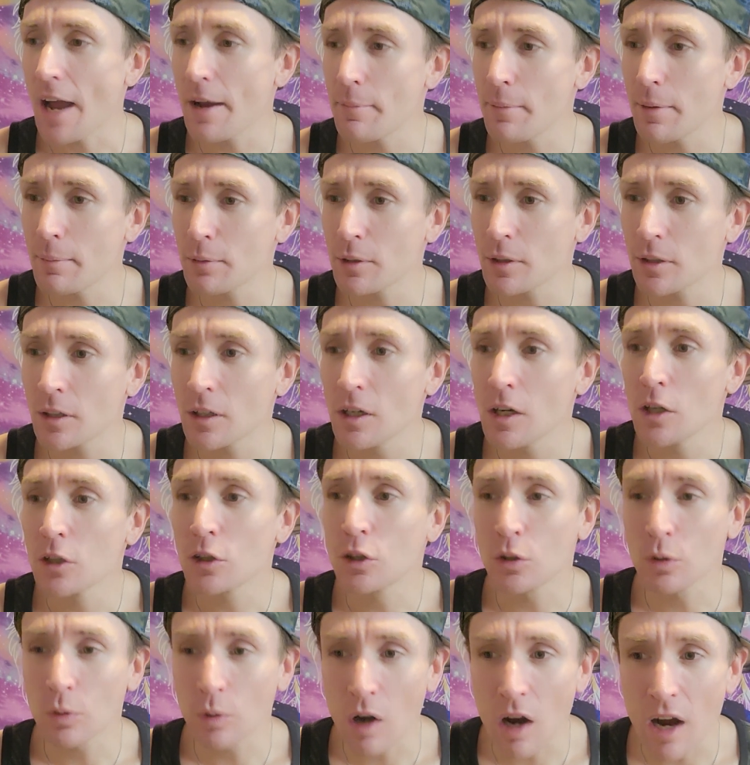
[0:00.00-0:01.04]
remember
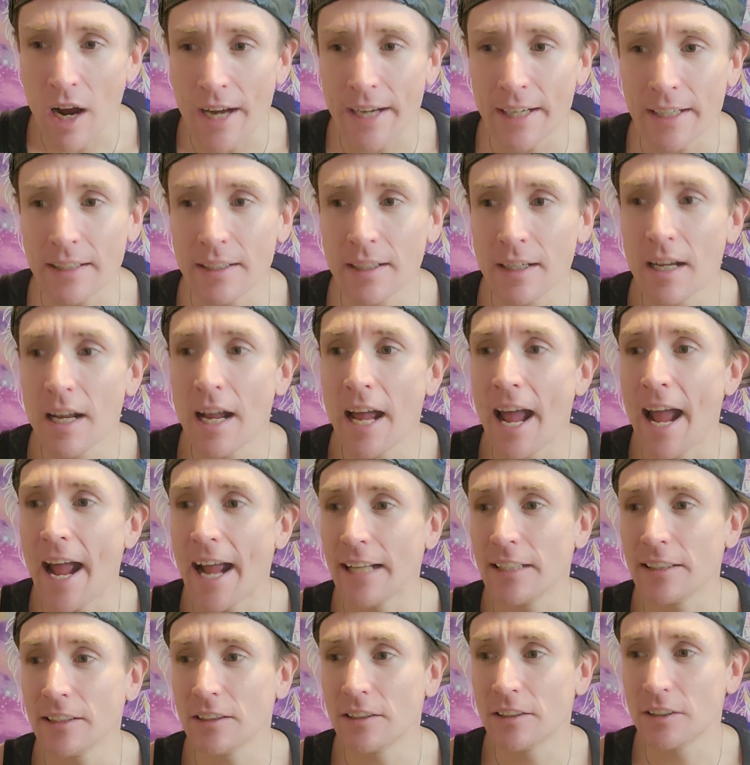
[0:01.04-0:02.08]
crying
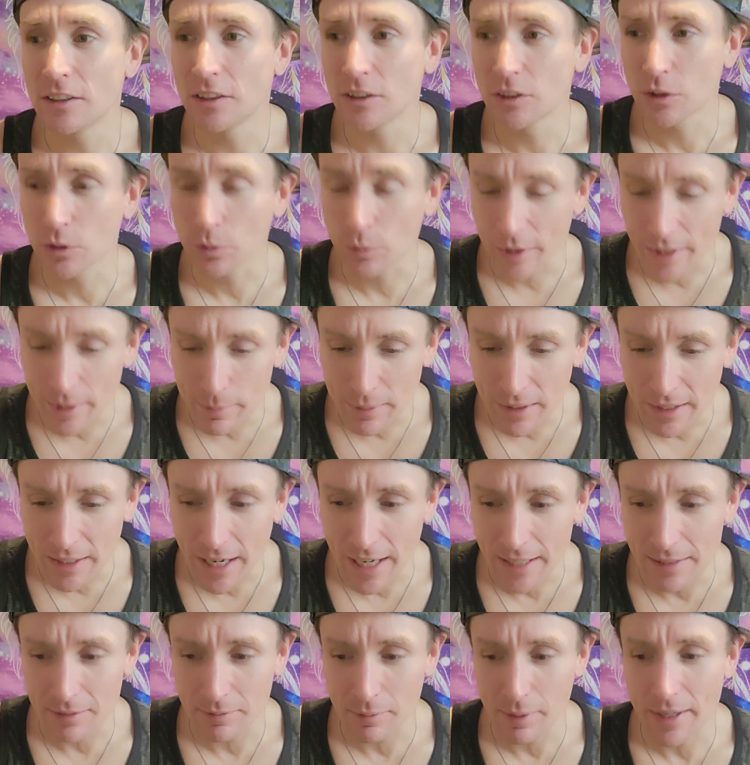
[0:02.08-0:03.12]
and screaming,
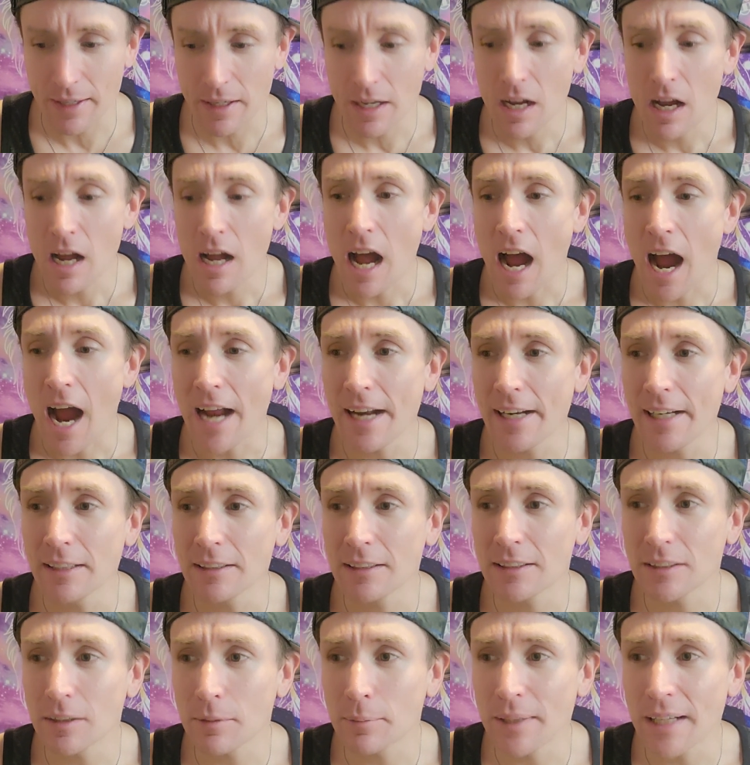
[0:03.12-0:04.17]
and I'm like, I need
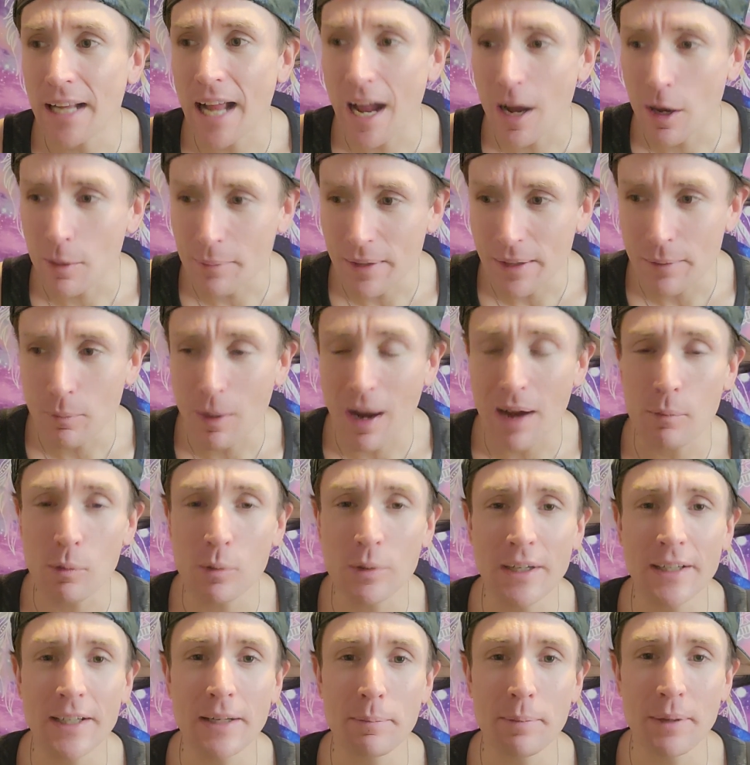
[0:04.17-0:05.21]
somebody to help me. Why won't
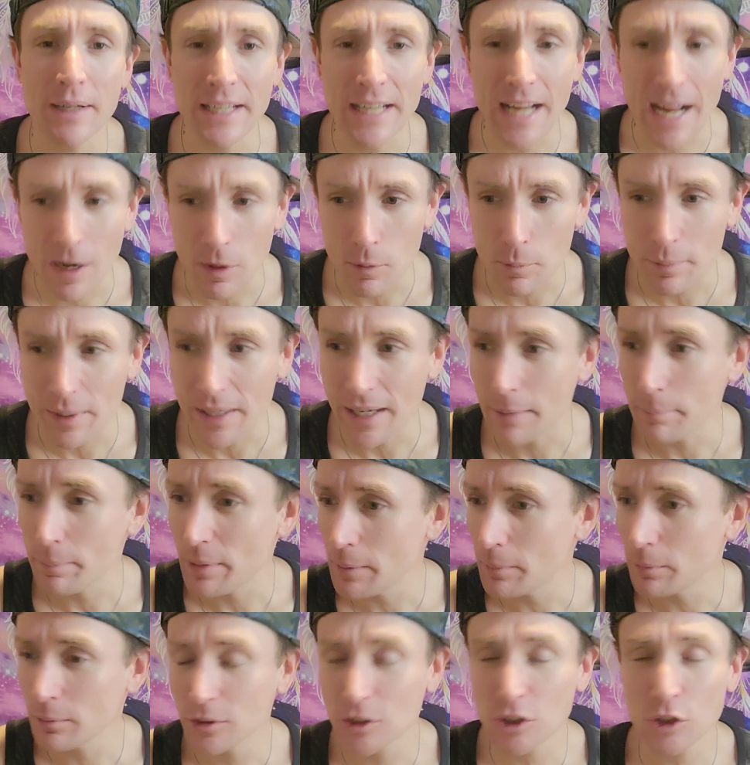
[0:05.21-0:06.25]
anybody help me? And
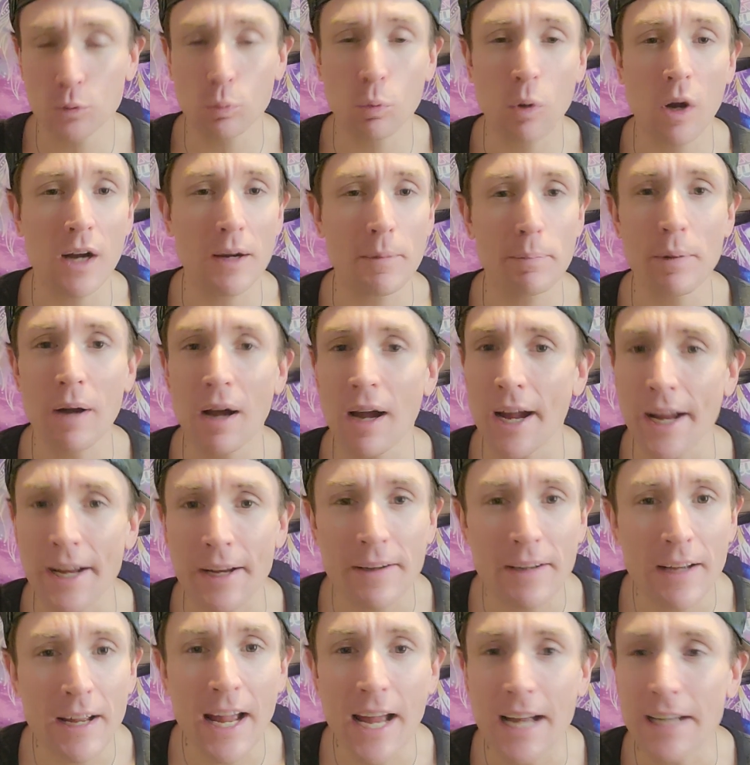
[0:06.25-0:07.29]
people would just walk by
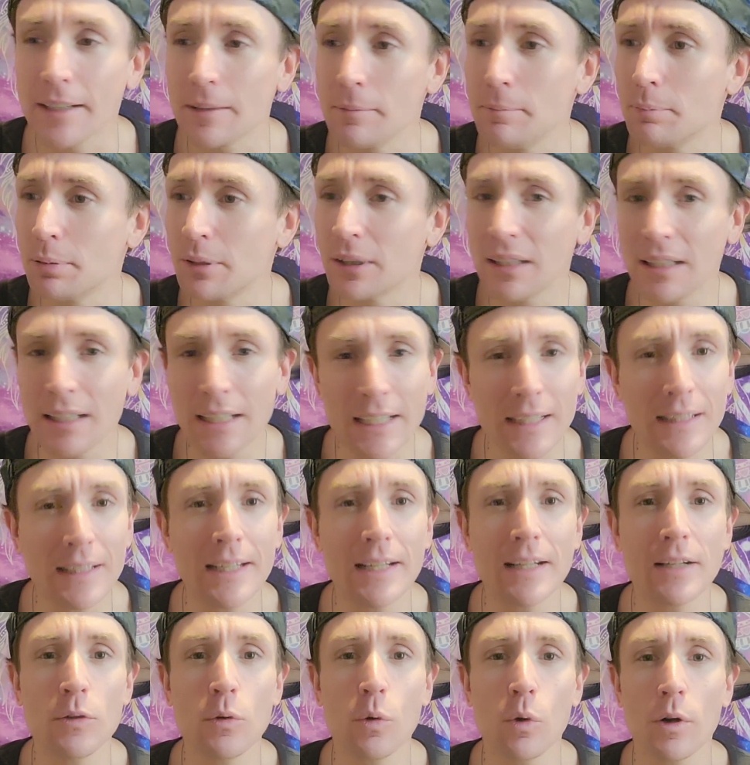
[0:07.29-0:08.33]
and completely
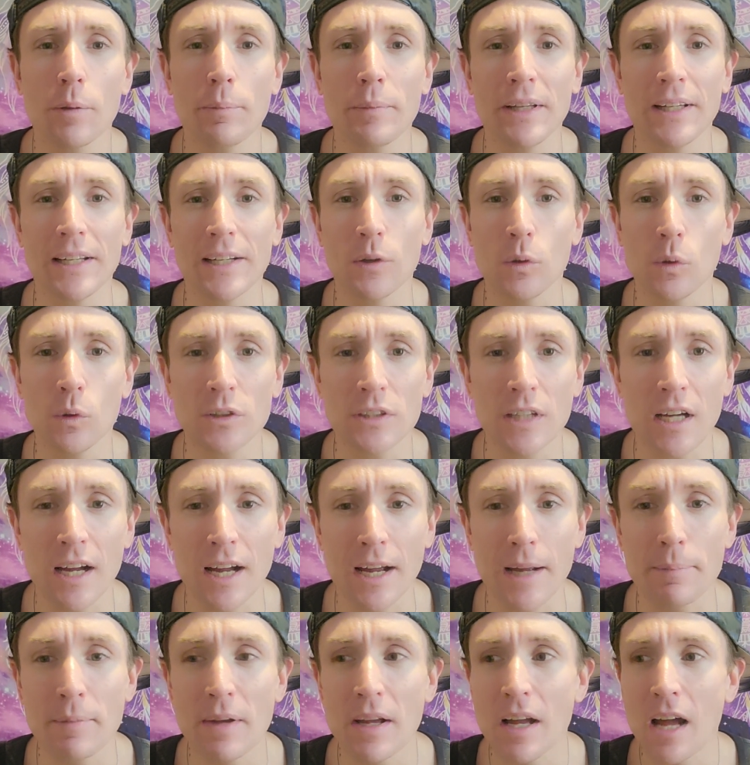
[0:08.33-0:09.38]
ignore me the whole
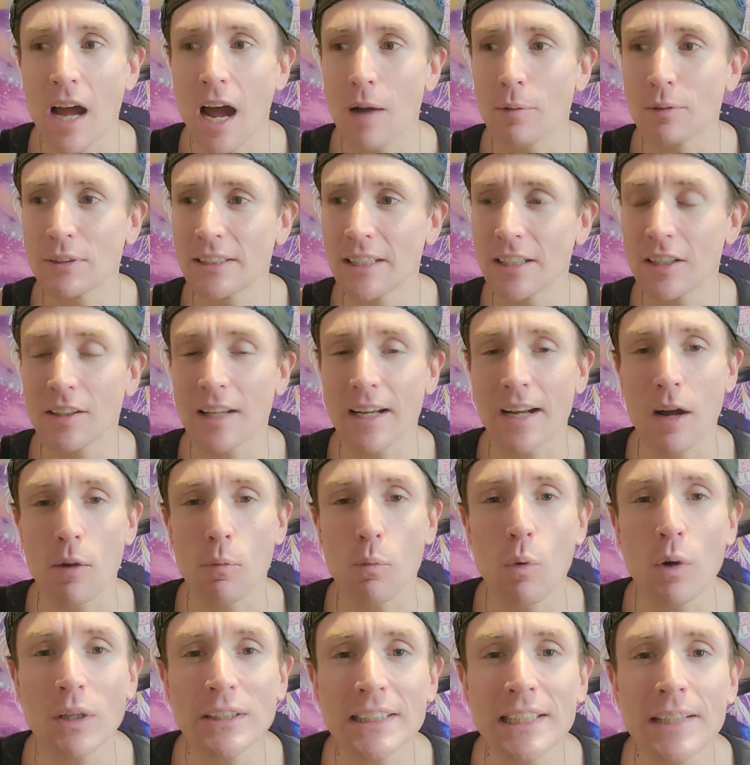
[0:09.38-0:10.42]
time I was there, like I
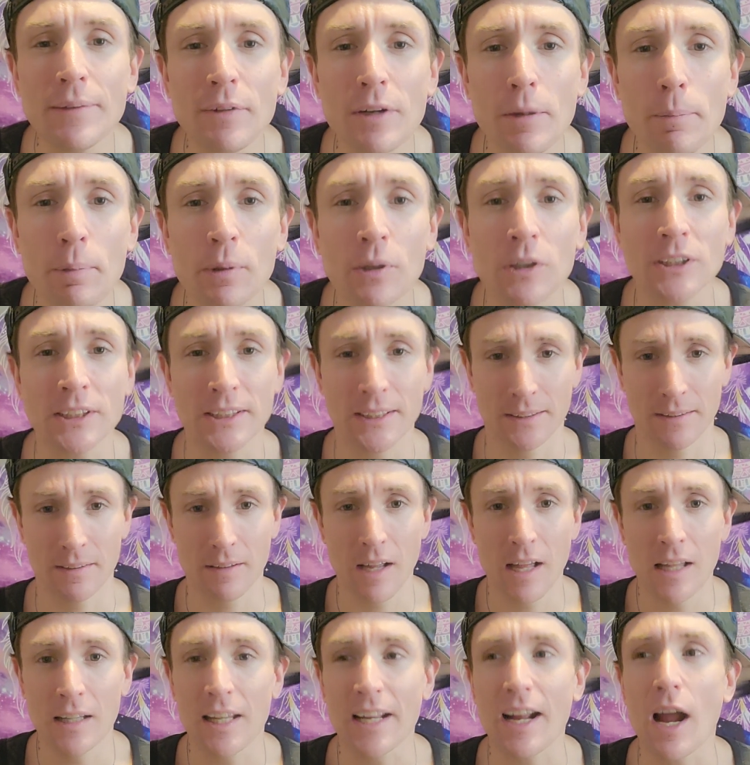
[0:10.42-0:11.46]
wasn't even a person,
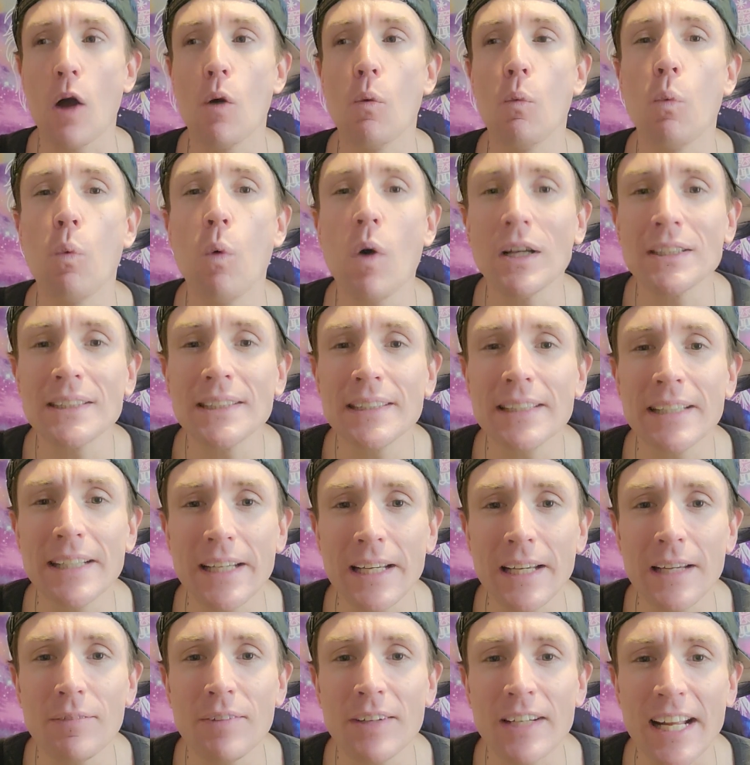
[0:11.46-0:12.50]
like I wasn't
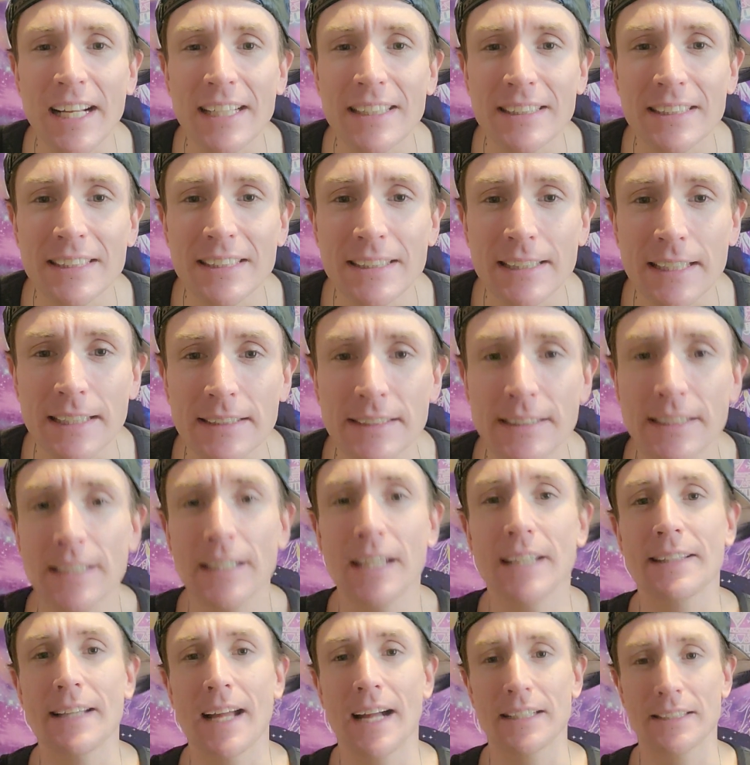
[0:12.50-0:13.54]
even existing
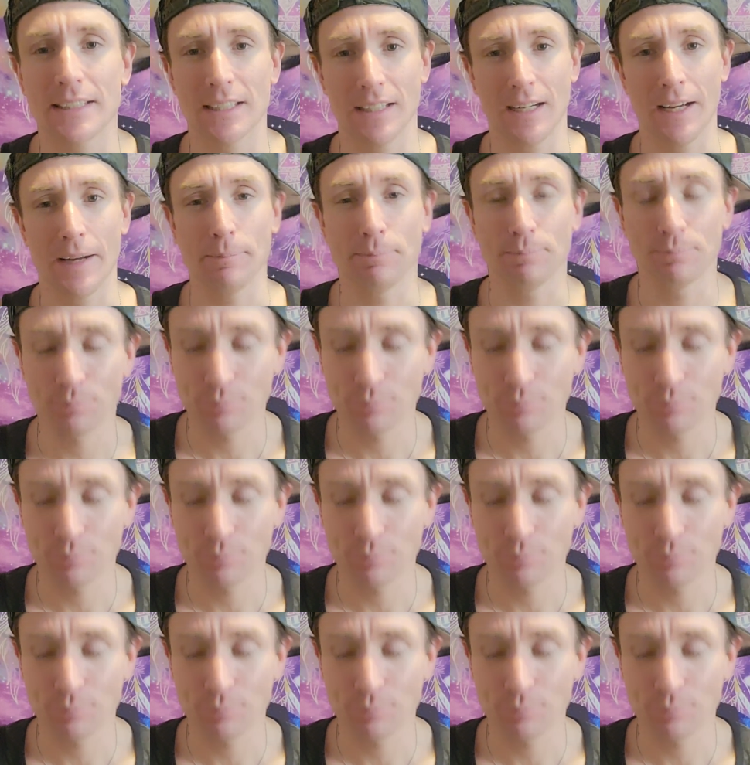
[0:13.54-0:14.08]
at that time.